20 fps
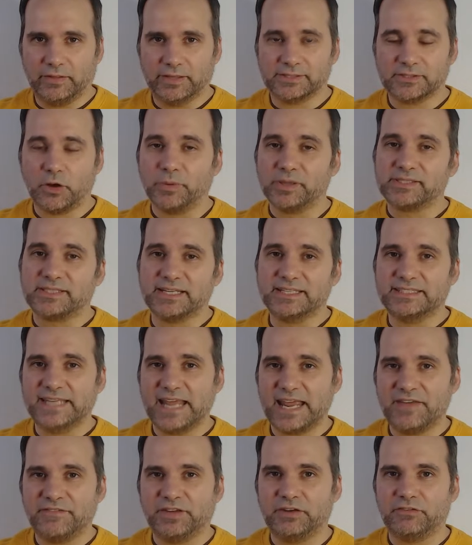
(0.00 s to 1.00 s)
It's almost a
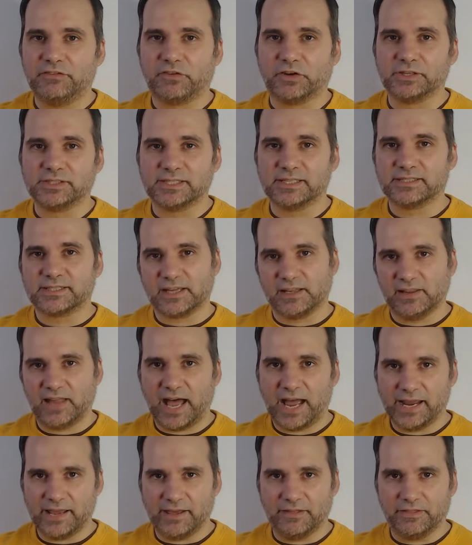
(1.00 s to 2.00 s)
David versus
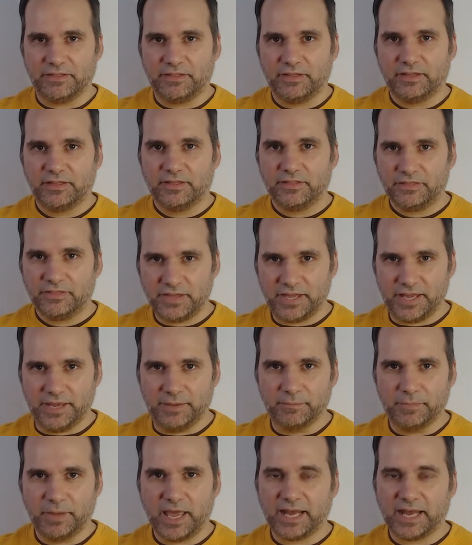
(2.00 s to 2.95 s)
Goliath theme.